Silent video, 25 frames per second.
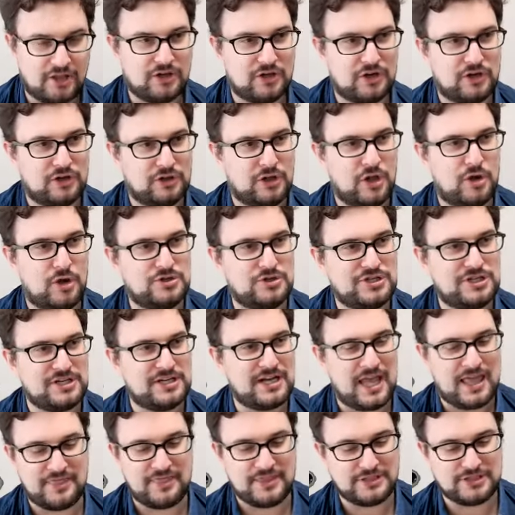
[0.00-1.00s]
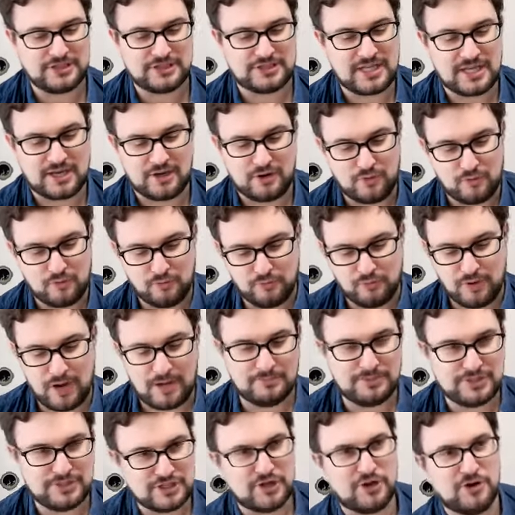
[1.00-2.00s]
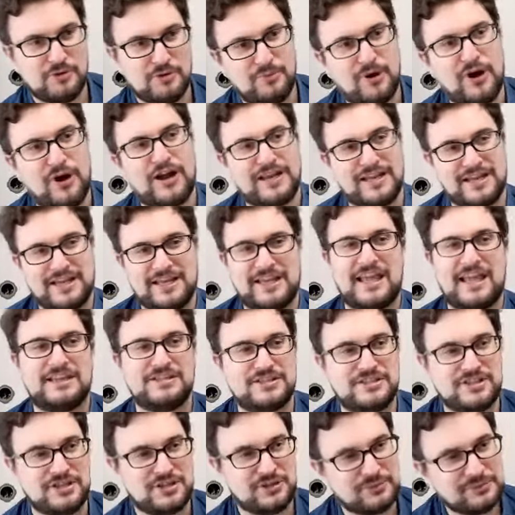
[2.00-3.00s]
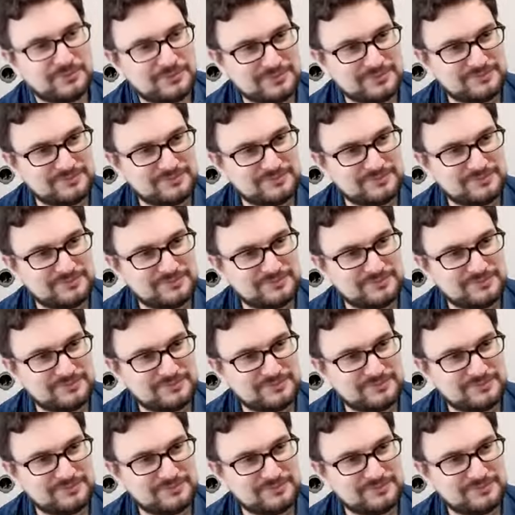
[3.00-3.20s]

or lotion and then just like rubs her body against you,